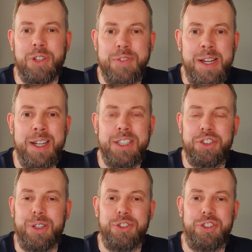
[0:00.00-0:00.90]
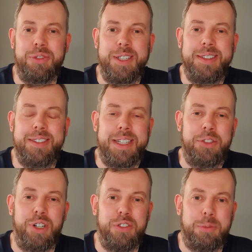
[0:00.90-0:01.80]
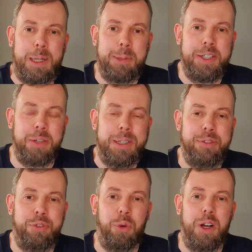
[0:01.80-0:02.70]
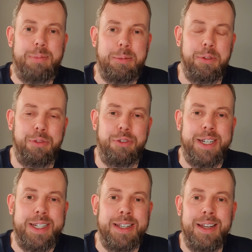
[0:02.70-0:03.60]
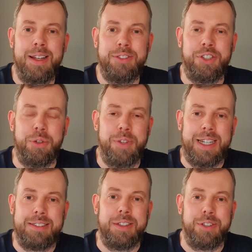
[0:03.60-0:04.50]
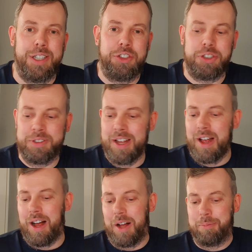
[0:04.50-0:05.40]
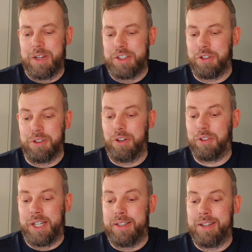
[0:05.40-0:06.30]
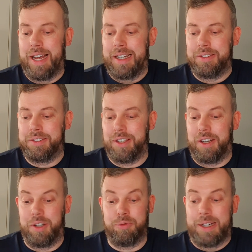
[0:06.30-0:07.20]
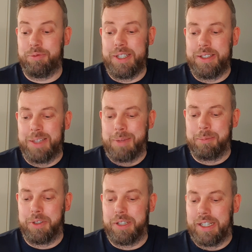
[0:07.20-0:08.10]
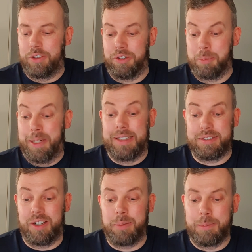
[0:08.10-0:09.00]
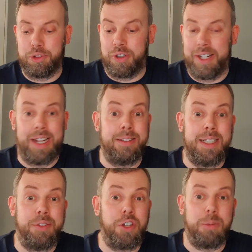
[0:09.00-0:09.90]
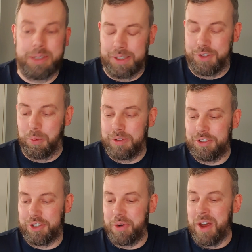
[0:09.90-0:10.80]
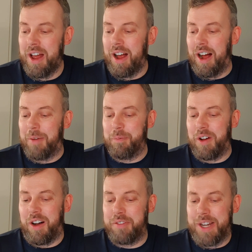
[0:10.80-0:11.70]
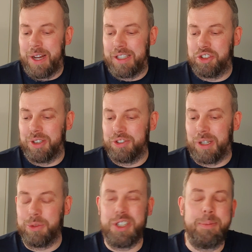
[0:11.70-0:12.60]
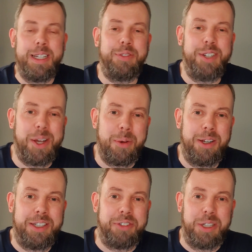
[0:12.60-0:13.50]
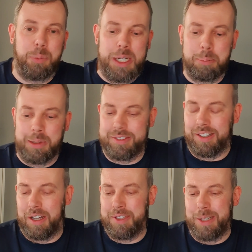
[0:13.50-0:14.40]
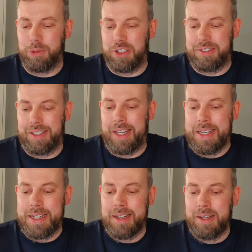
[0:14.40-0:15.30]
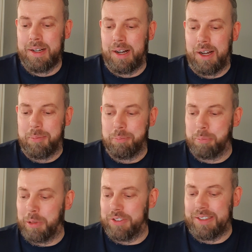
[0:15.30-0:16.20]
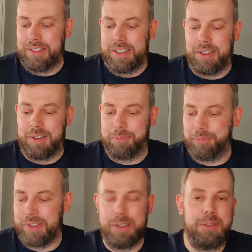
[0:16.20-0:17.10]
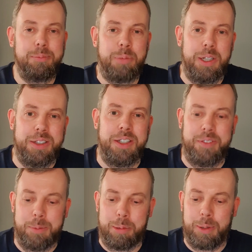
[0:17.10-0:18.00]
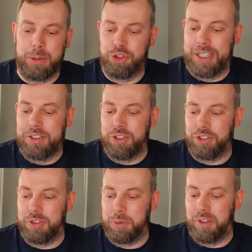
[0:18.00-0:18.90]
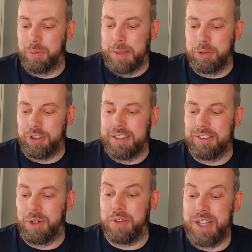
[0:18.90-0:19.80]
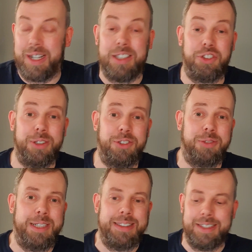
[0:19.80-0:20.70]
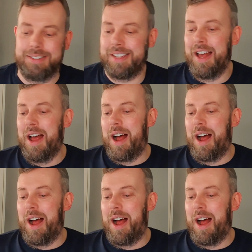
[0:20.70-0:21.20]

So I've now had a chance to read the draft for public comment for Amendment 3 to the 18th edition. You can log in and read the amendment on the BSI website and leave a comment if you want to. I've now had a chance. I was going to make a video earlier in the week, but I think there was a delay putting the putting the proposed changes on the website. So I've now had a chance to read this.